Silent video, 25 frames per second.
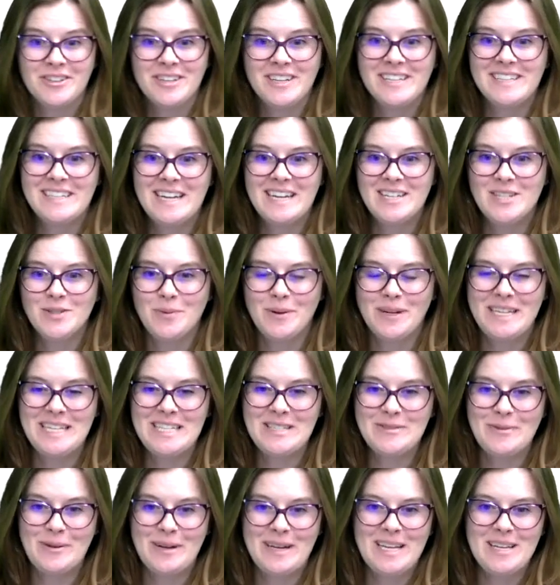Day
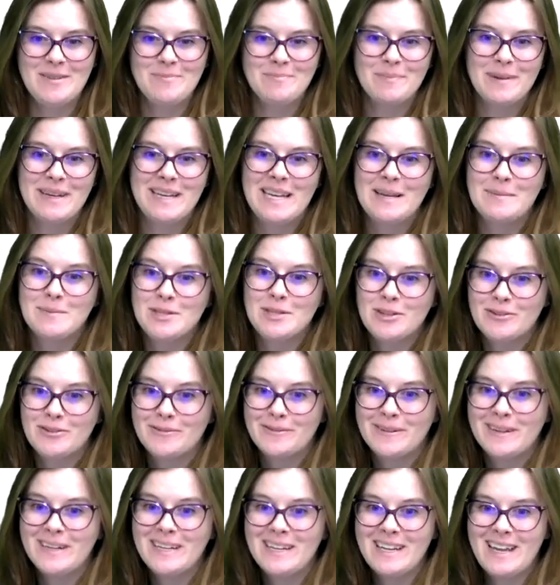2020. My name is
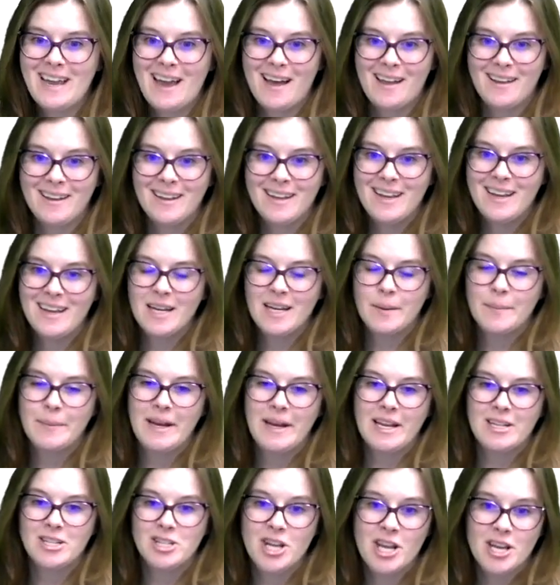Corinne Kelly and I'm an
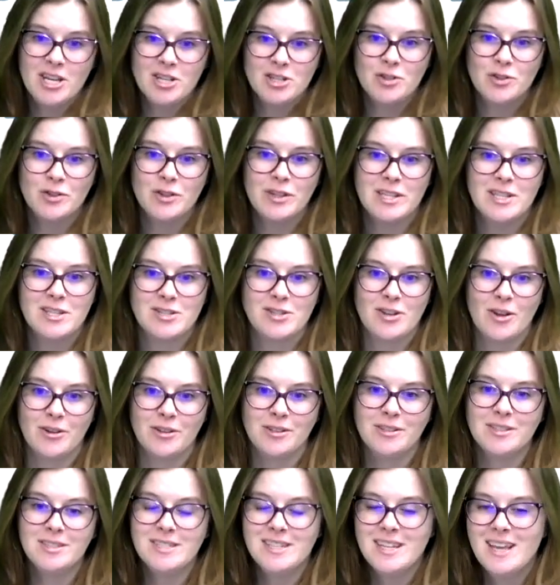educational
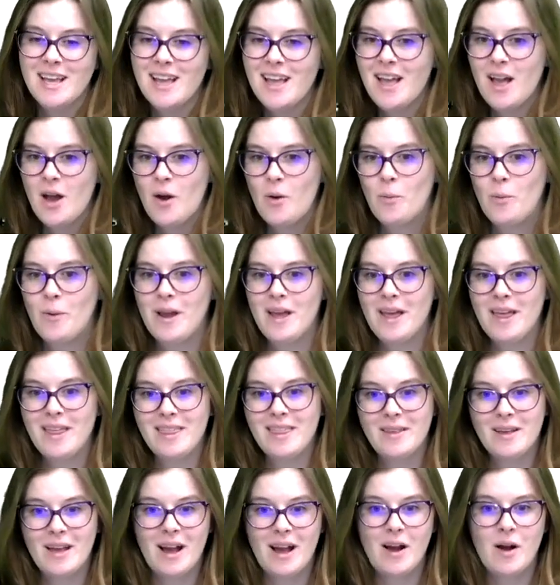consultant with
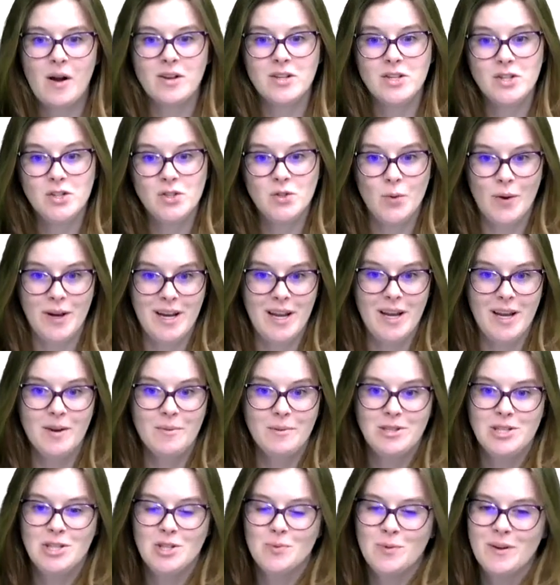SOIDA,
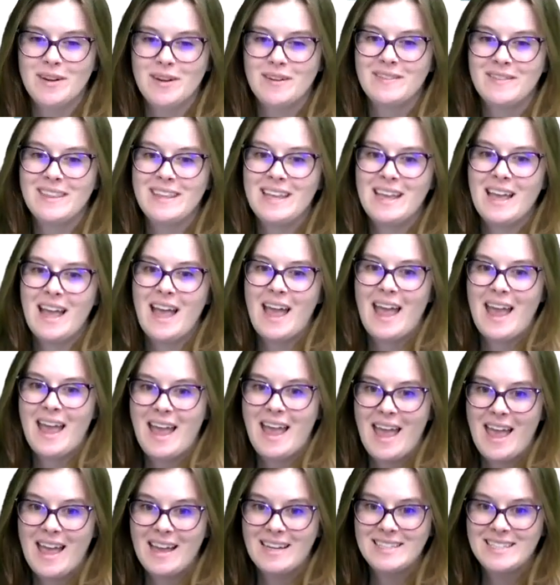which is one of the
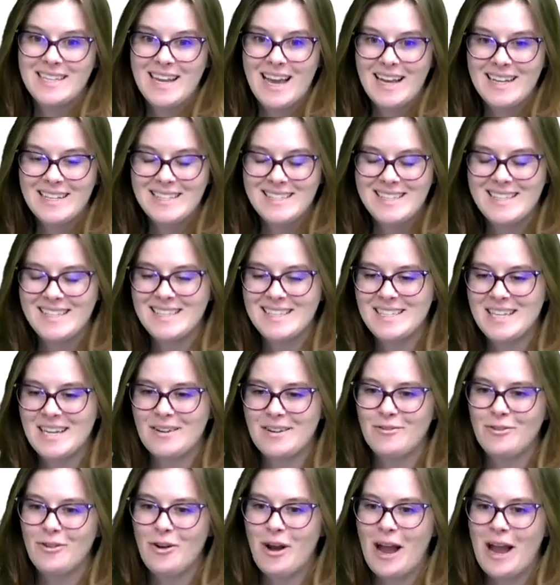ed techs in the state
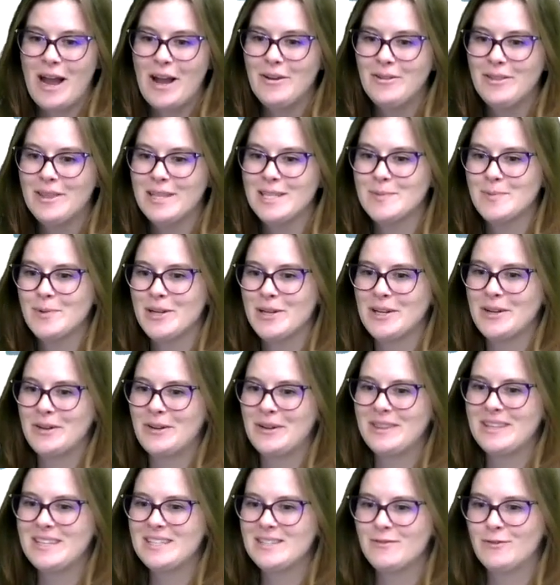of Ohio that's putting on
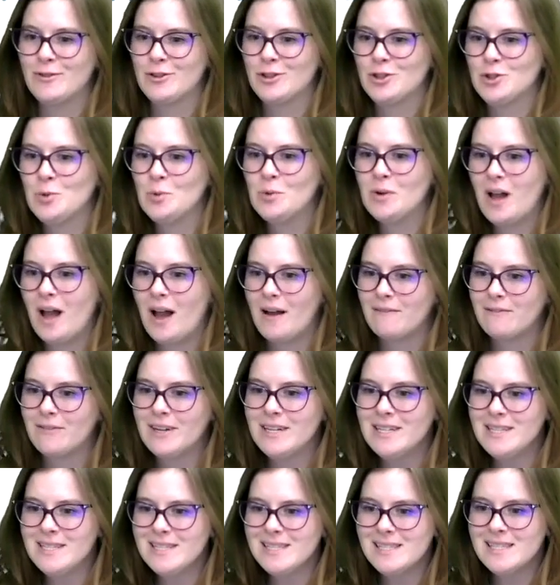this virtual
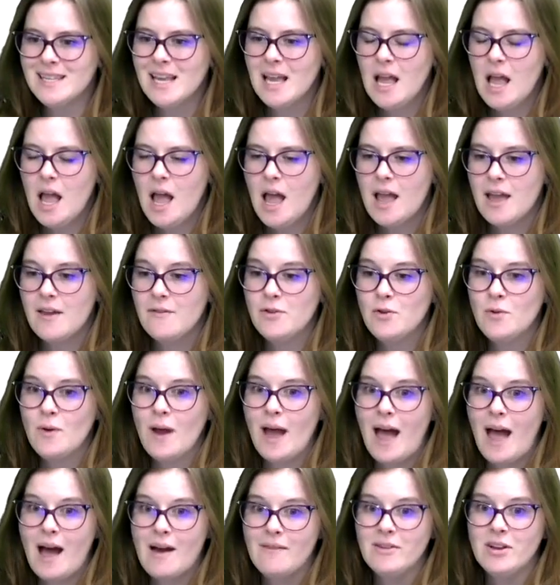conference. If you
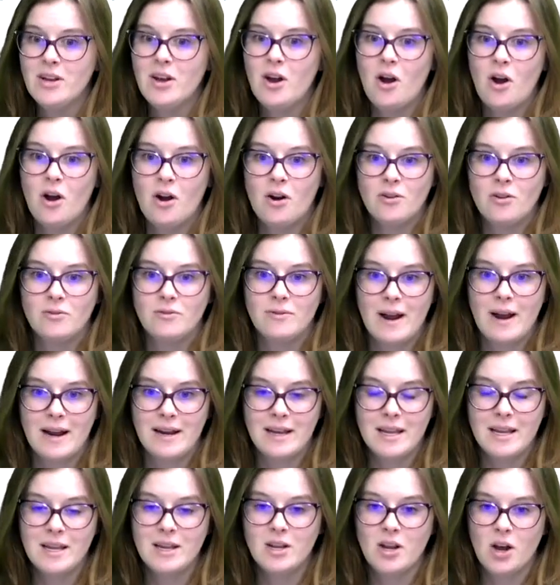haven't
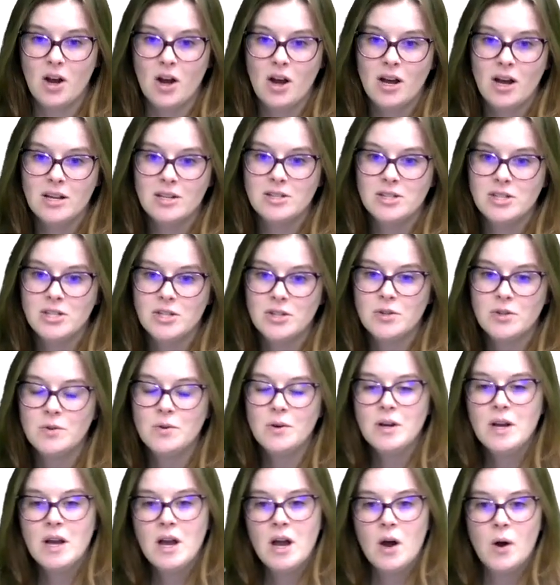already gone to
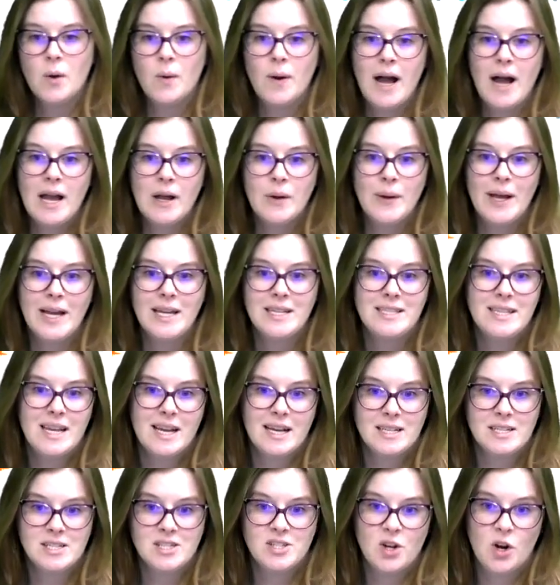
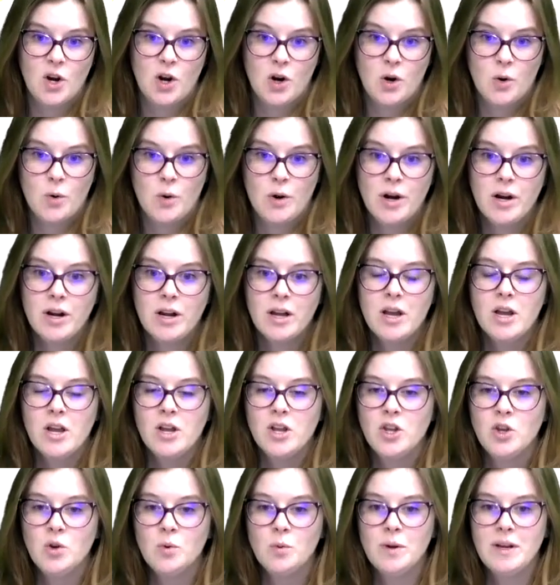ohioedtechs.org,
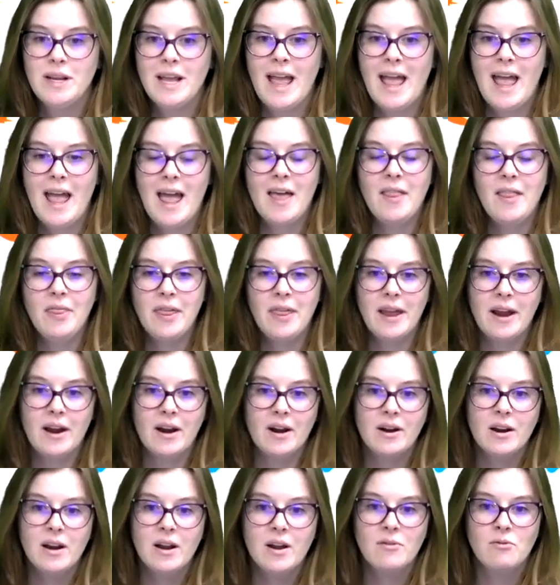you'll want to head
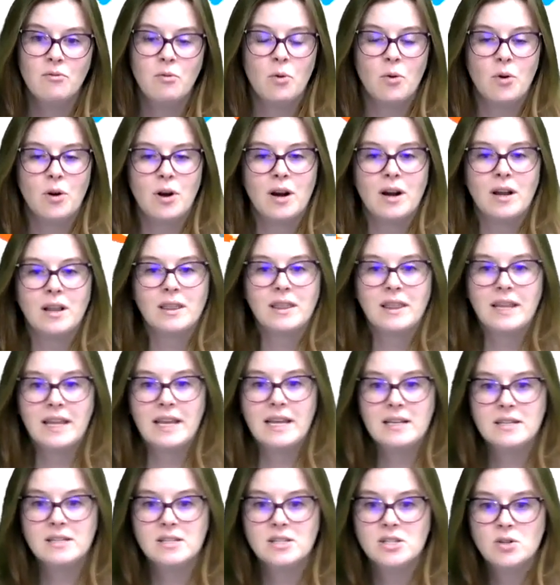there for
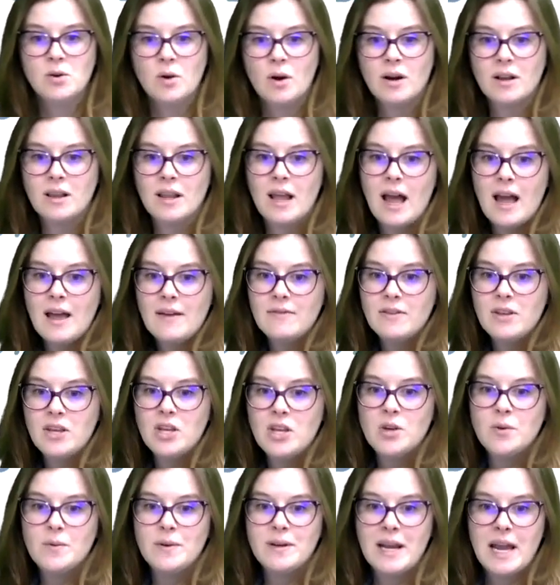links to our live
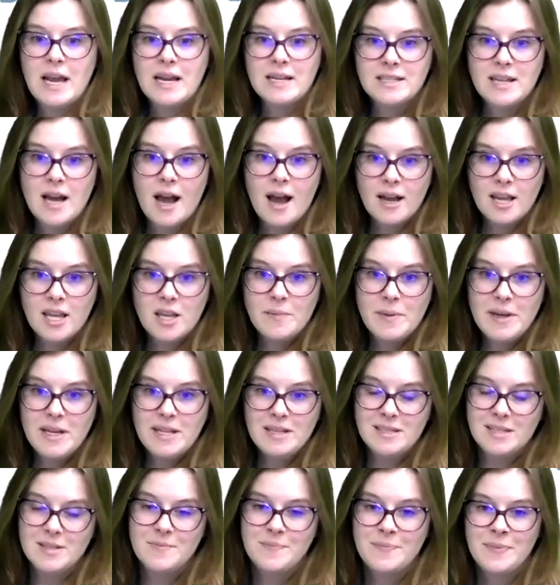Q&A
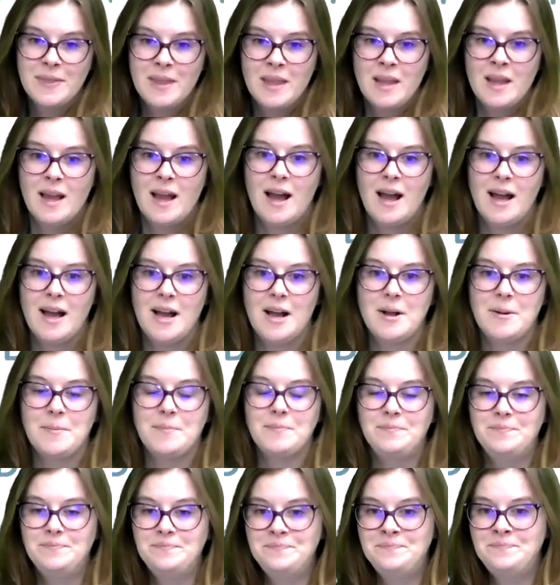document. And
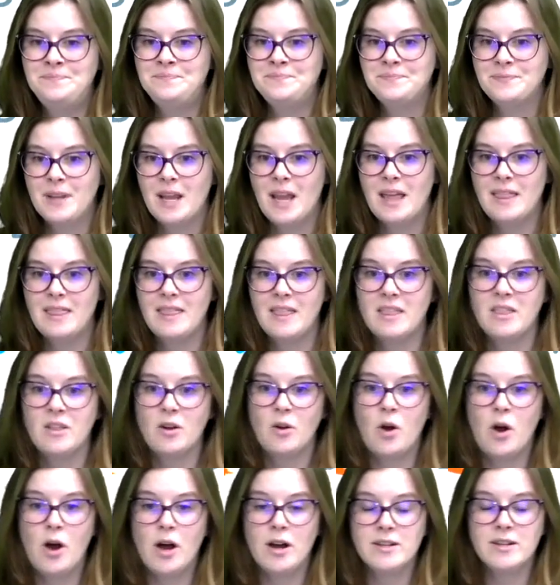then
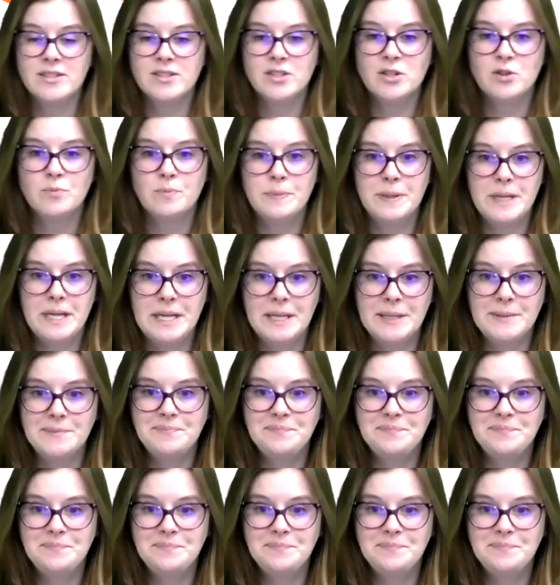there'll also be